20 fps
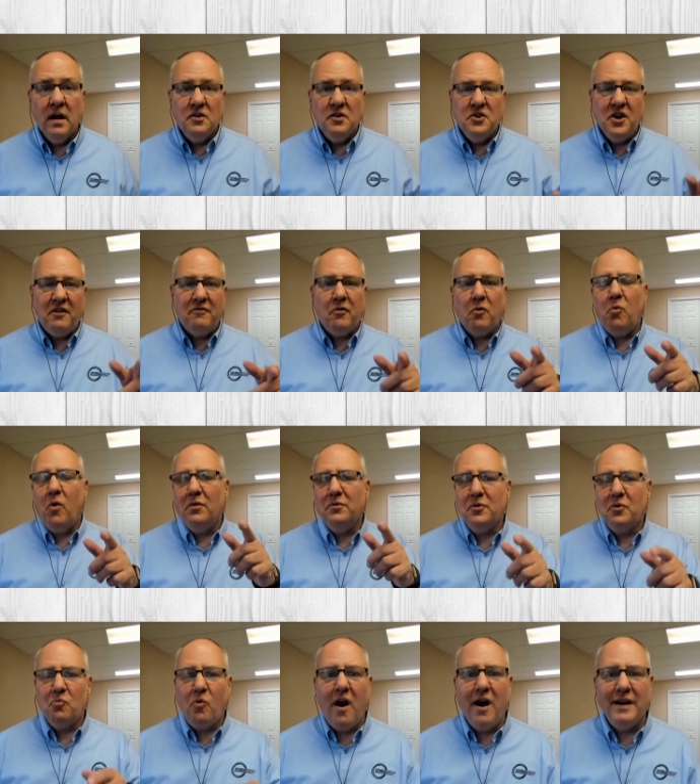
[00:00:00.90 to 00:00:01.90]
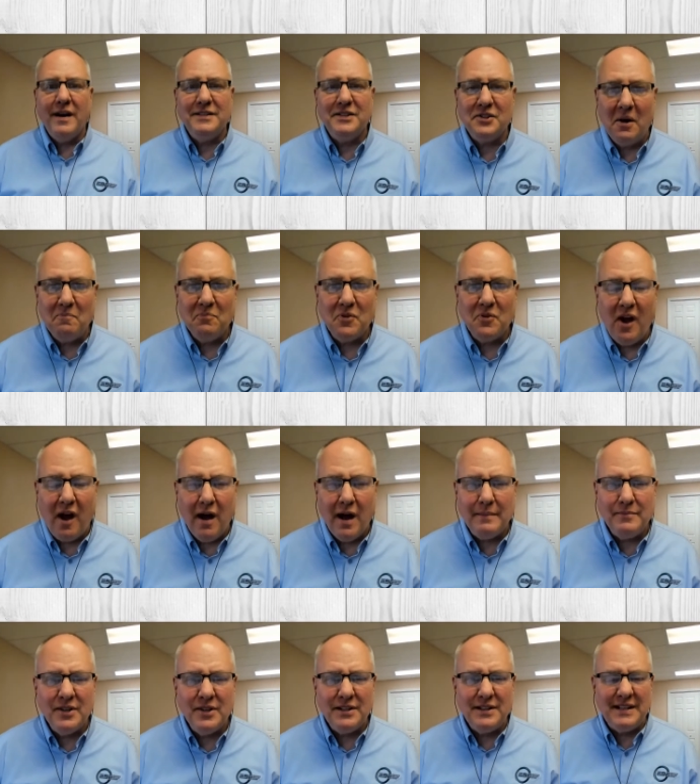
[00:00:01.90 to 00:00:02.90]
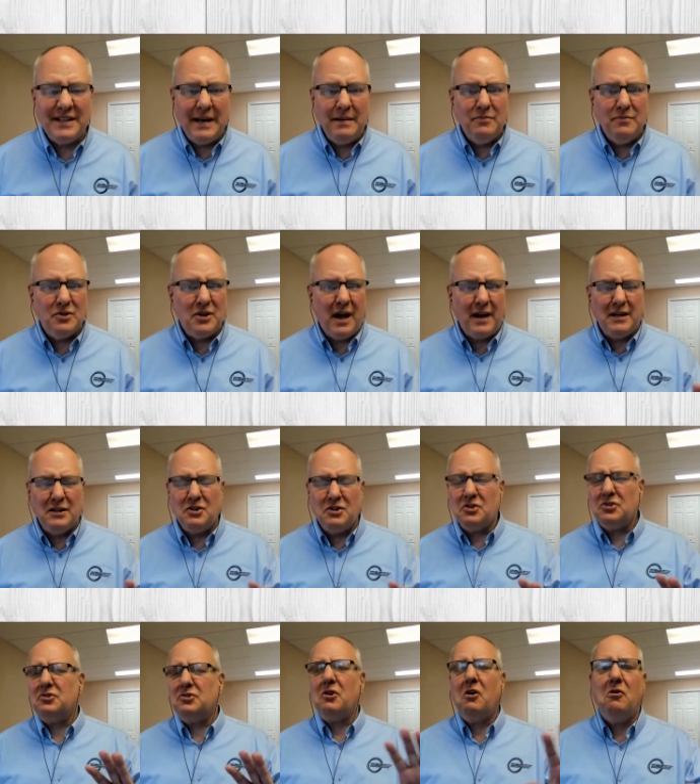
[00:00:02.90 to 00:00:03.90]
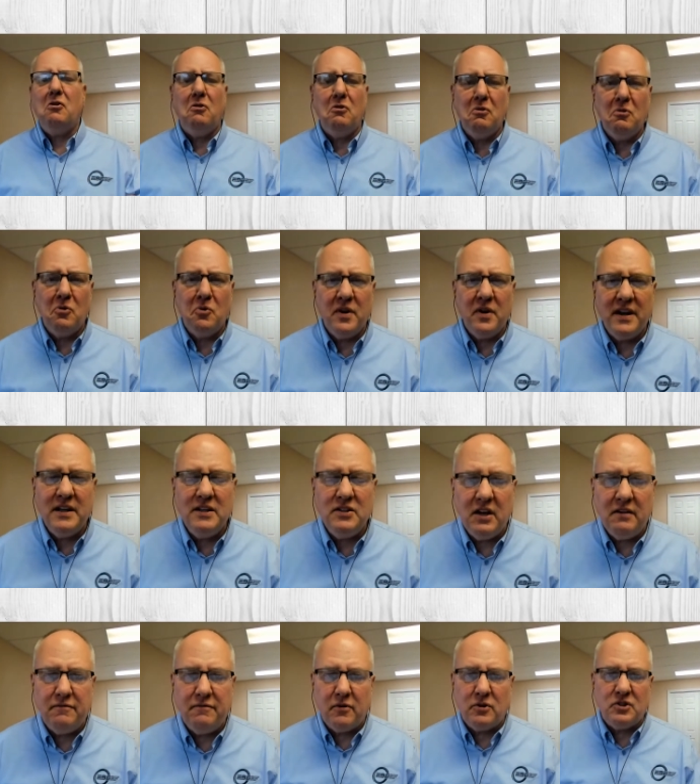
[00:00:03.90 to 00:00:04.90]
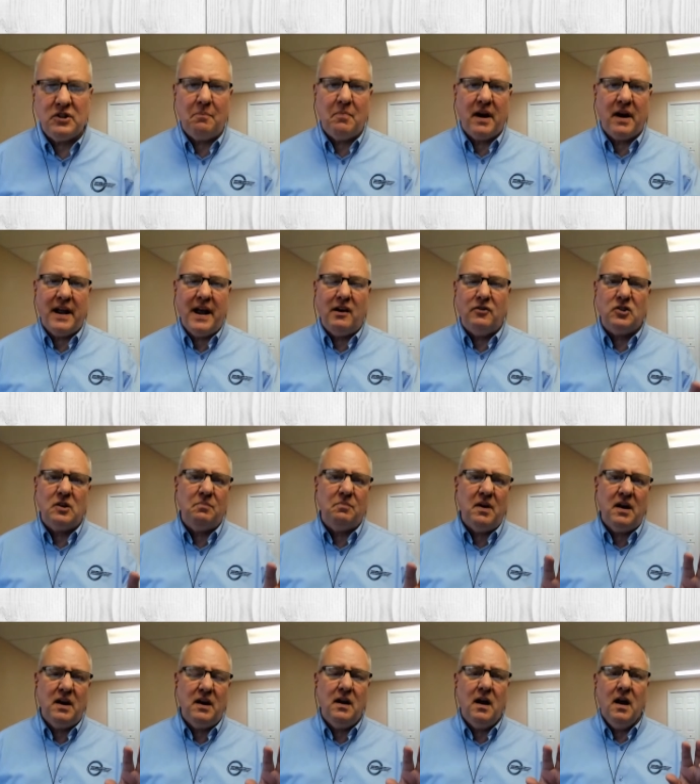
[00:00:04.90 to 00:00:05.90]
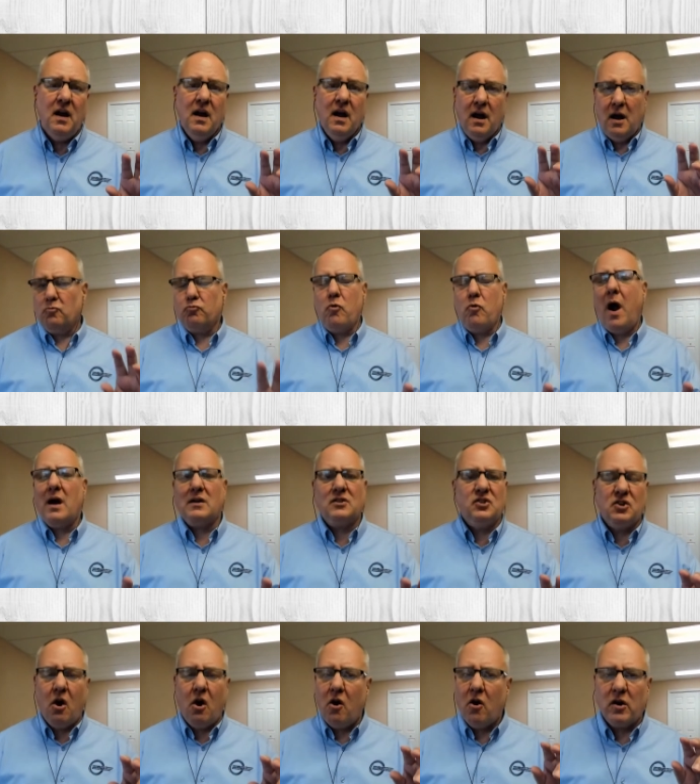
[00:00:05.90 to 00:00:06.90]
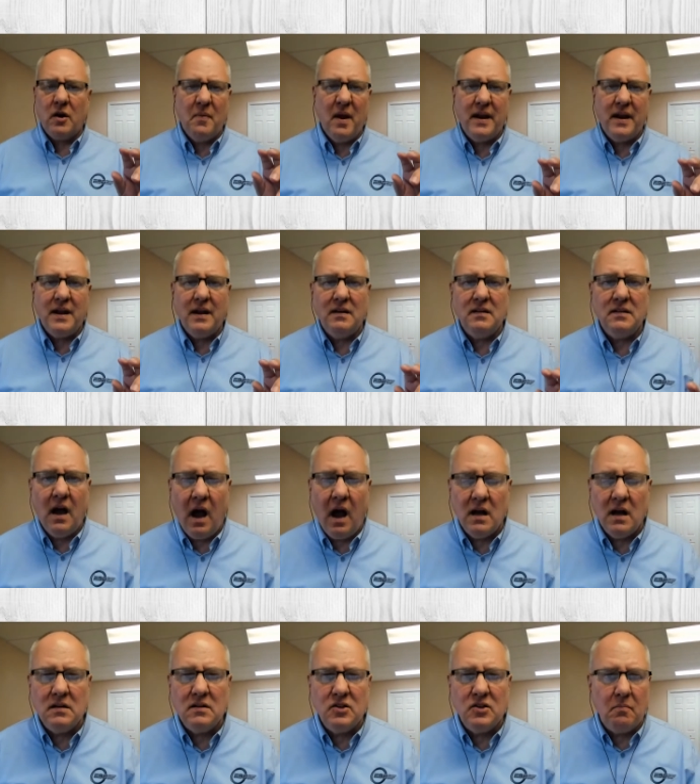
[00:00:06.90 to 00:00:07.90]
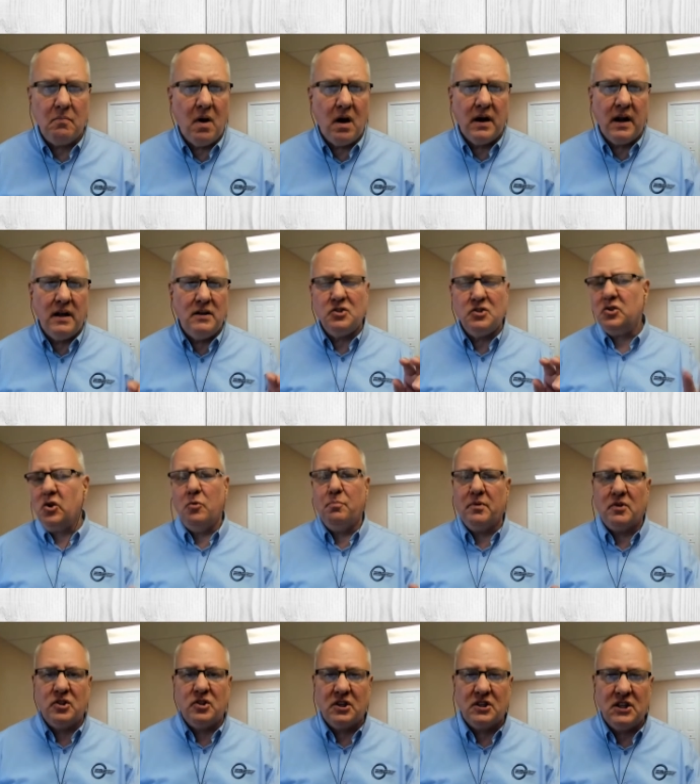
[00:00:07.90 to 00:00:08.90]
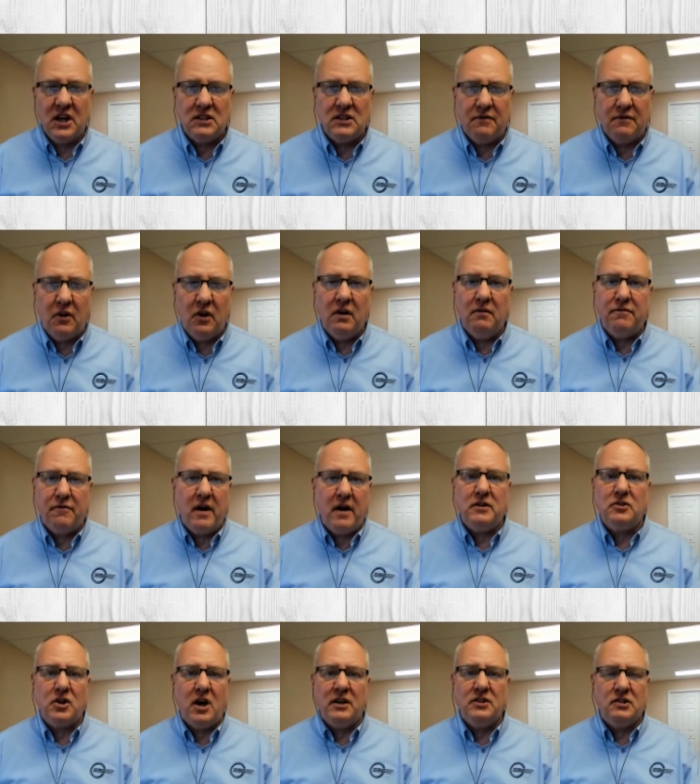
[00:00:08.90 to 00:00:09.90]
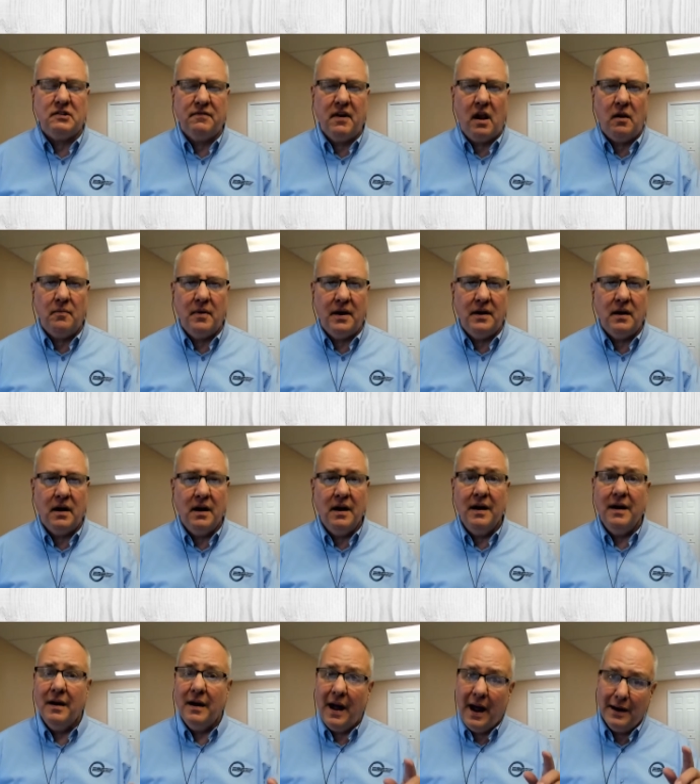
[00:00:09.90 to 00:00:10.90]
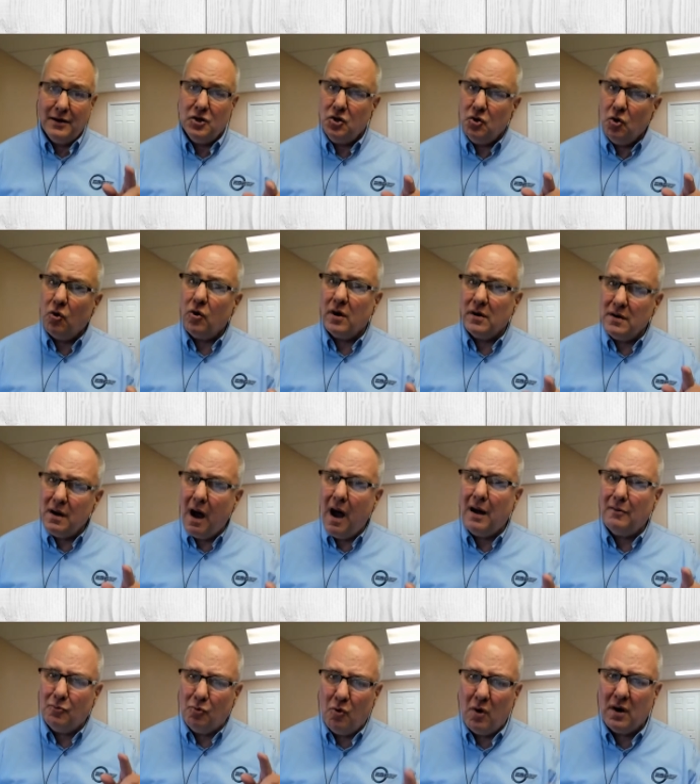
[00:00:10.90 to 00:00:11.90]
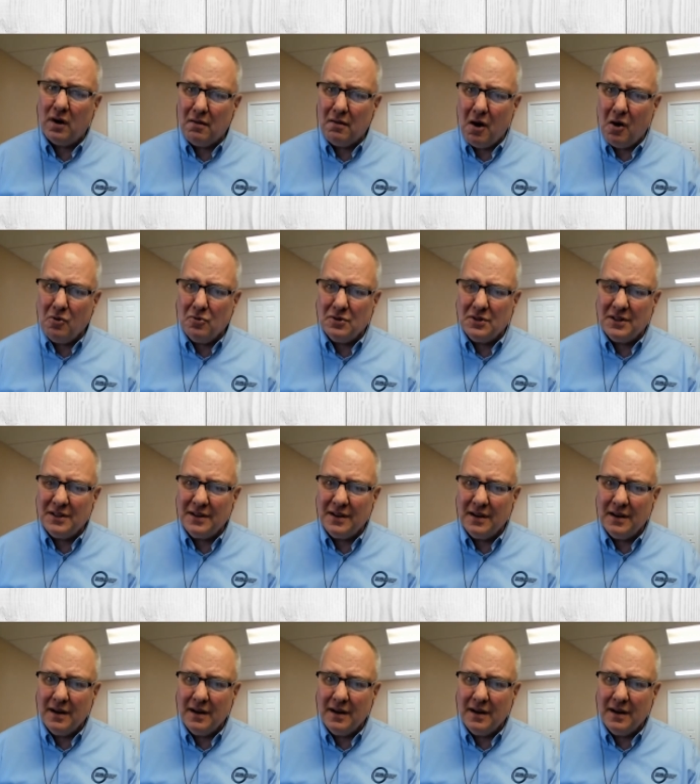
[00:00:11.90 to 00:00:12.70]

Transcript: Do you ever wonder why sometimes it seems like it's so easy for somebody else to be a rock star, to making tons of money, super successful in franchise development, and you're not one of those?